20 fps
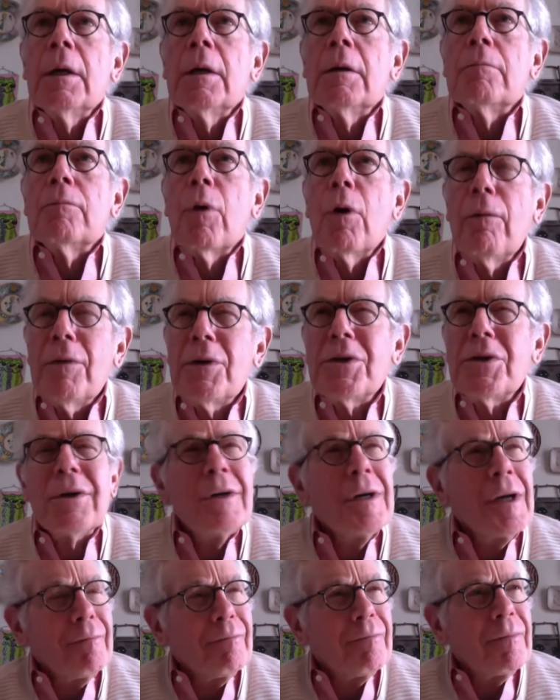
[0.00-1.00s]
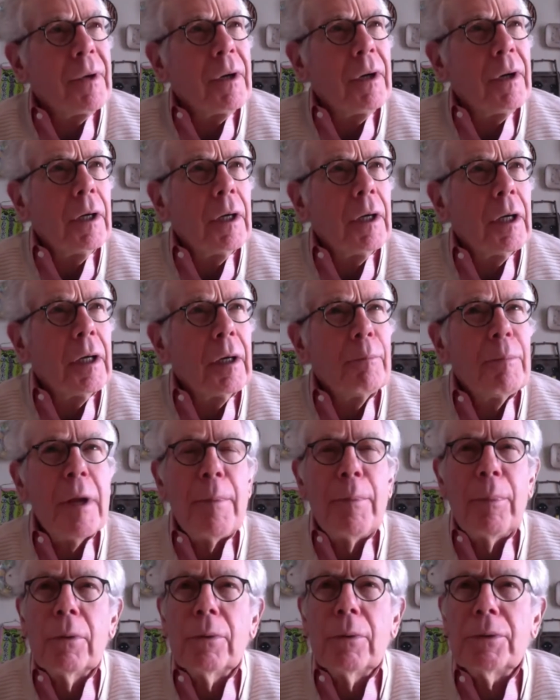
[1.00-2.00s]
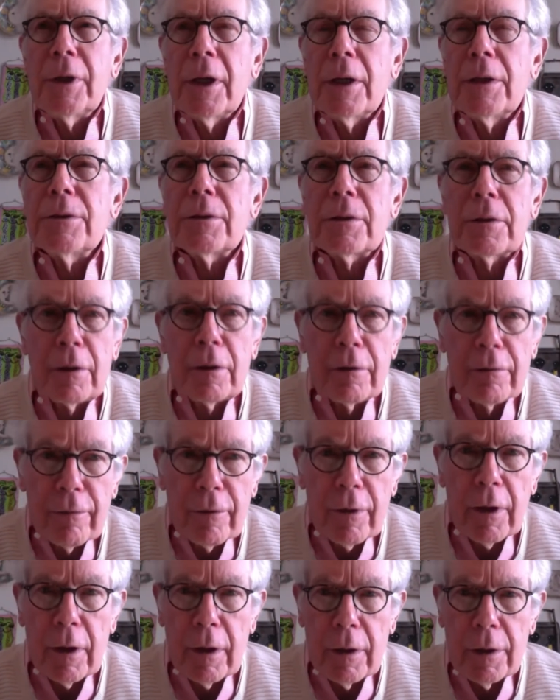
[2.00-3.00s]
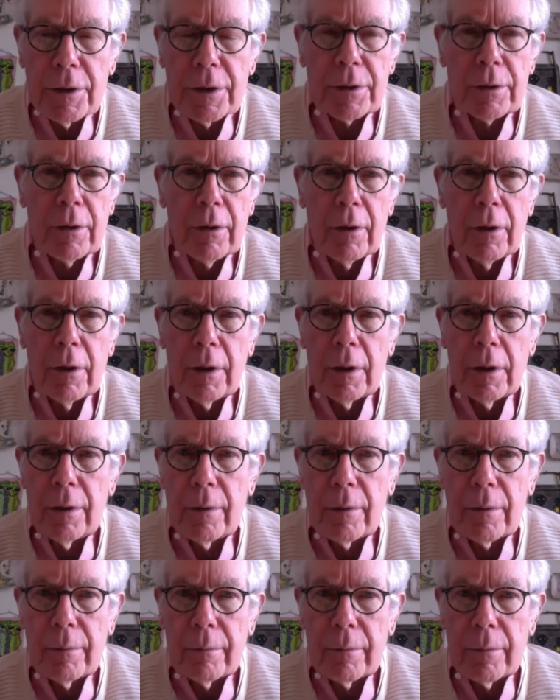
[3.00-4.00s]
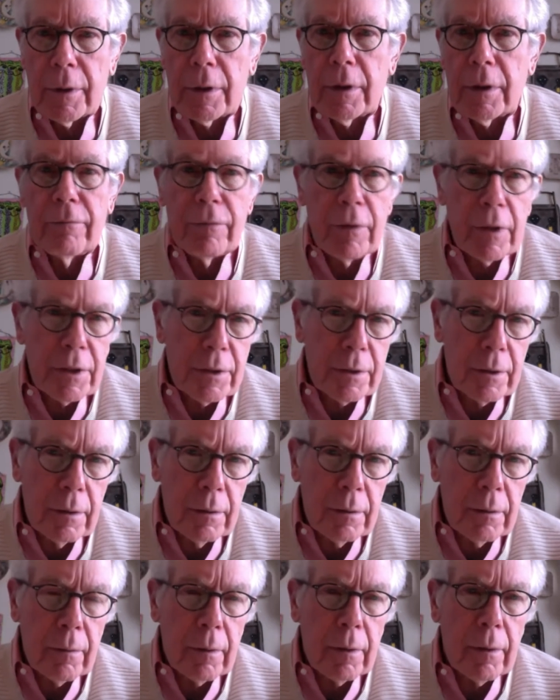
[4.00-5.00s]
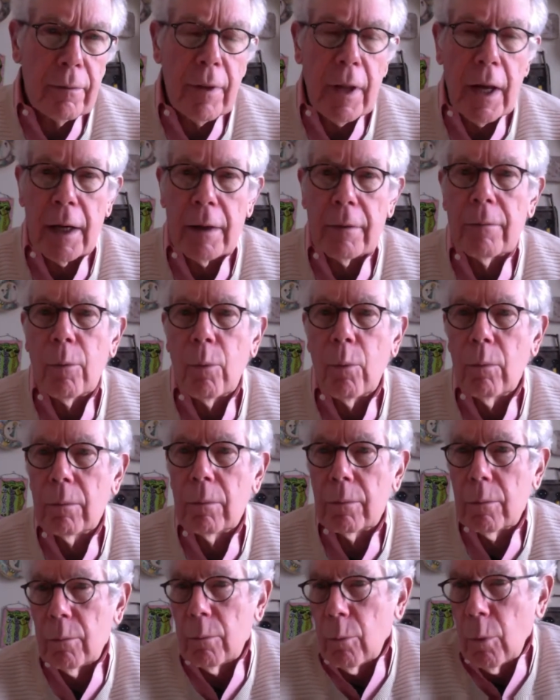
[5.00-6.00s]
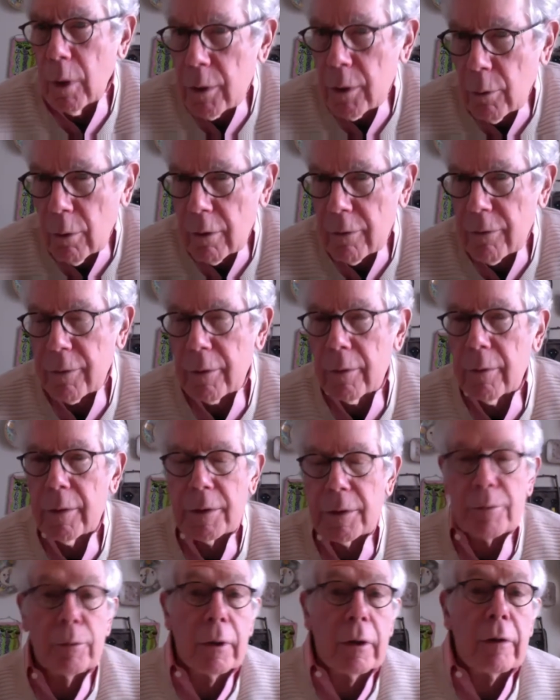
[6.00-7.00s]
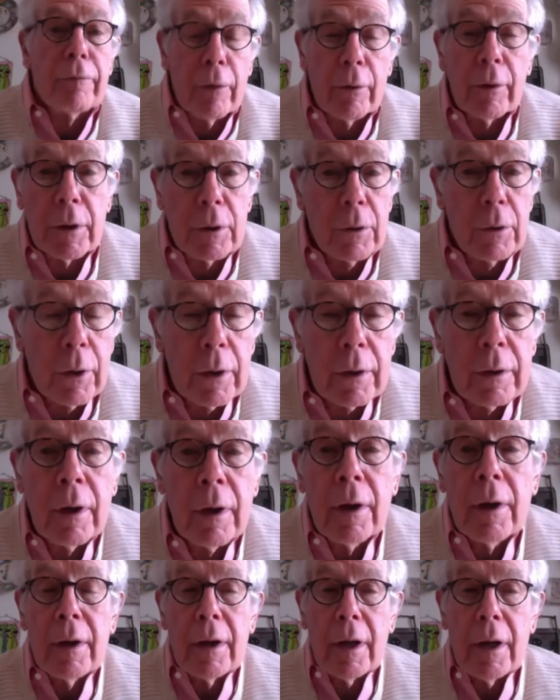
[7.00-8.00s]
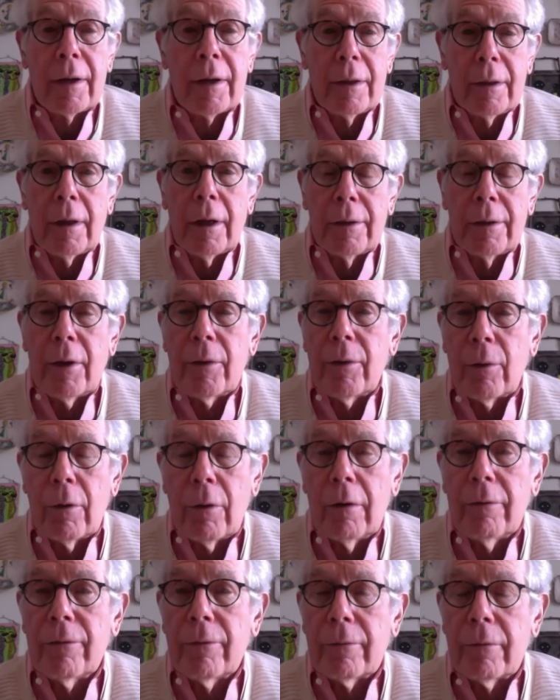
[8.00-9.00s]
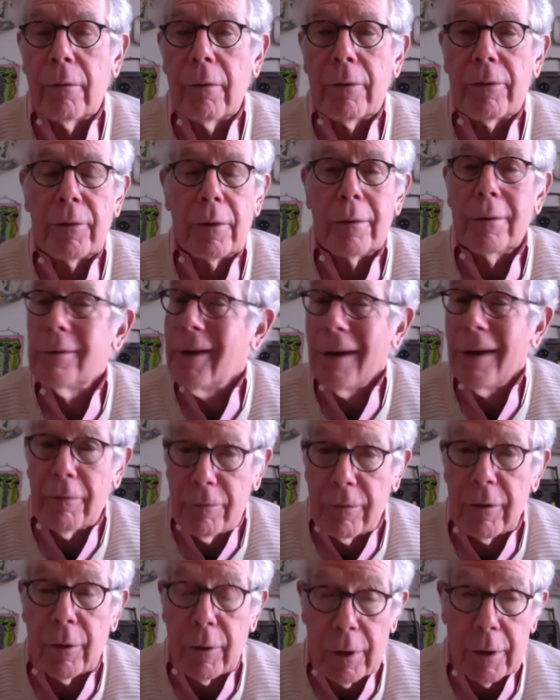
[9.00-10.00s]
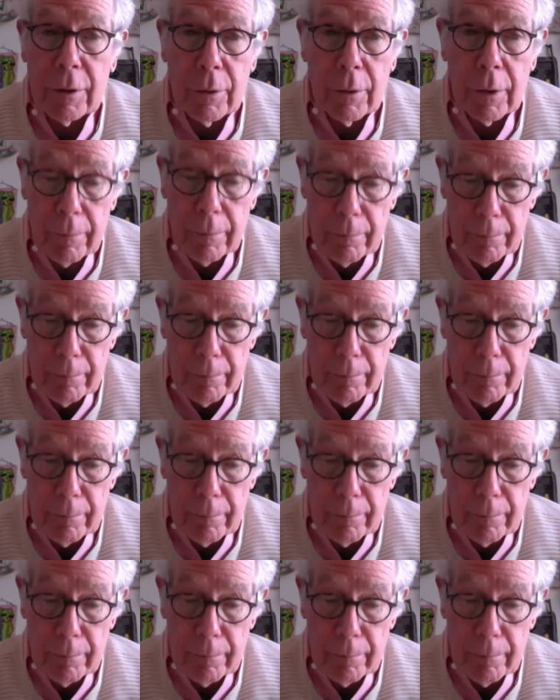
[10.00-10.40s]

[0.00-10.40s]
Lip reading: over time, people tend to converge on the conviction that one author is really very good and another author not very good.